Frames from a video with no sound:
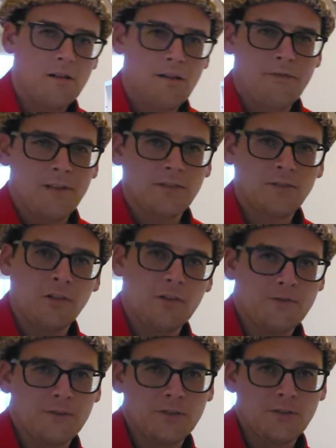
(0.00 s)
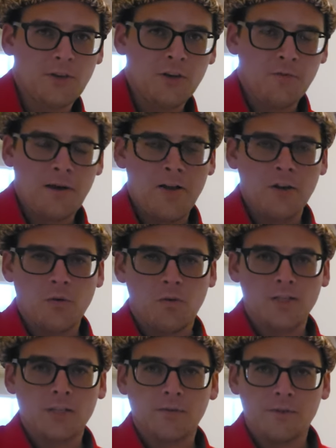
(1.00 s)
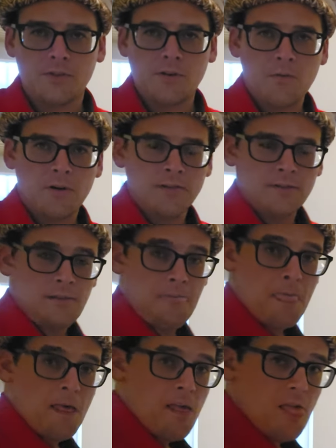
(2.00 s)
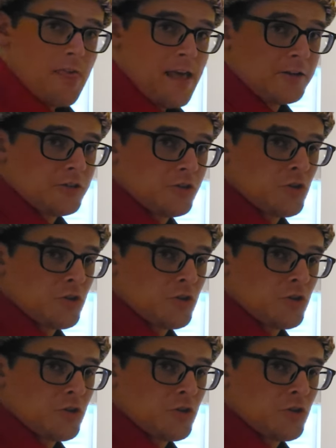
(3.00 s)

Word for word: If this is the first video of mine you're watching for some reason, that's